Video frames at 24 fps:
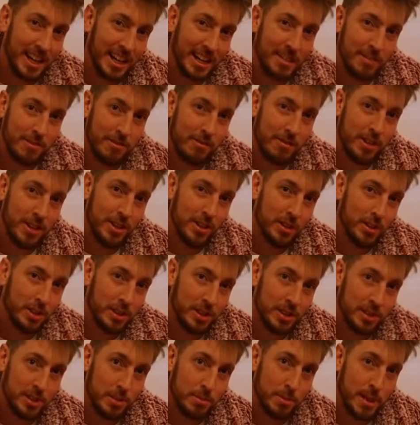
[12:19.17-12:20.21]
I can feel
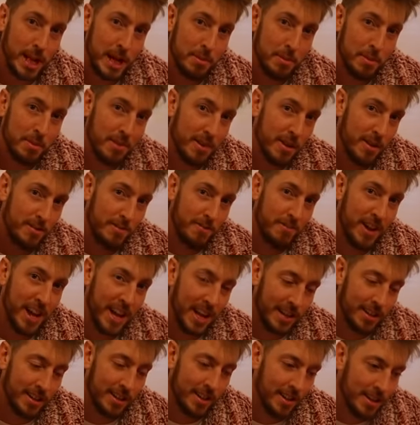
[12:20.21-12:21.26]
some type of
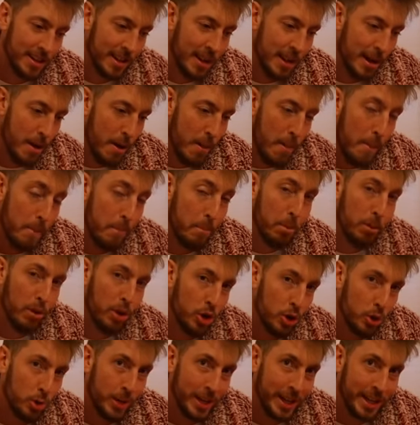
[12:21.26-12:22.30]
effect
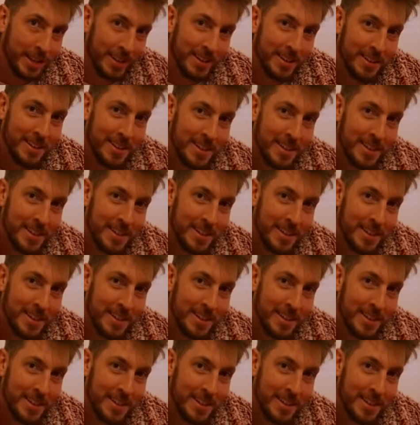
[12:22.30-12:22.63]
brewing.